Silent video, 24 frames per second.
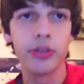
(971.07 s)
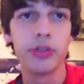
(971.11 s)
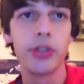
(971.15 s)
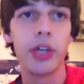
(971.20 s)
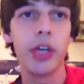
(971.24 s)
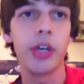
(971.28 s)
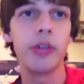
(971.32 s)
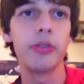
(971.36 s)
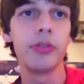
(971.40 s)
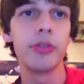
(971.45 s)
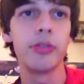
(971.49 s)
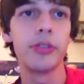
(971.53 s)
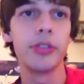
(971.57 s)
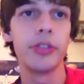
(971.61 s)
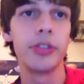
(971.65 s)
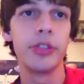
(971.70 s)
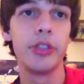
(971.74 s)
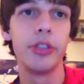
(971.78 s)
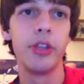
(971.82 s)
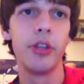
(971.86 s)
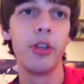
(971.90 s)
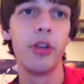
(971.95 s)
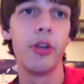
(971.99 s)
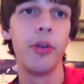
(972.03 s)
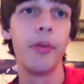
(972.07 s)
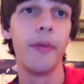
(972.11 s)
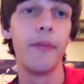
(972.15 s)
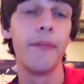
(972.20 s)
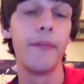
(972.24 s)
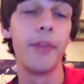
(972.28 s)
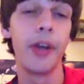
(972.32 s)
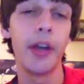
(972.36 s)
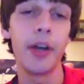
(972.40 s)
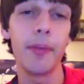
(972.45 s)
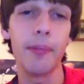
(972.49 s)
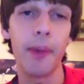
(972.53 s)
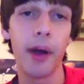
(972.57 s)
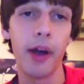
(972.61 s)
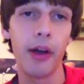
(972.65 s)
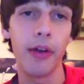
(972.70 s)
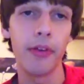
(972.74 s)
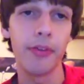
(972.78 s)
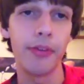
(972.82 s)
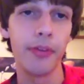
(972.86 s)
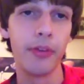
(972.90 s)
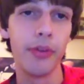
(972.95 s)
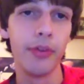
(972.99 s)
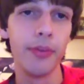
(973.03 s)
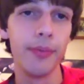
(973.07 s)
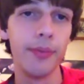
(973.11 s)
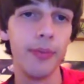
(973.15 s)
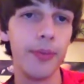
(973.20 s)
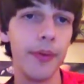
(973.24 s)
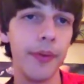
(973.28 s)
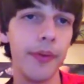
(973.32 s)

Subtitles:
Drag Rulers still very powerful,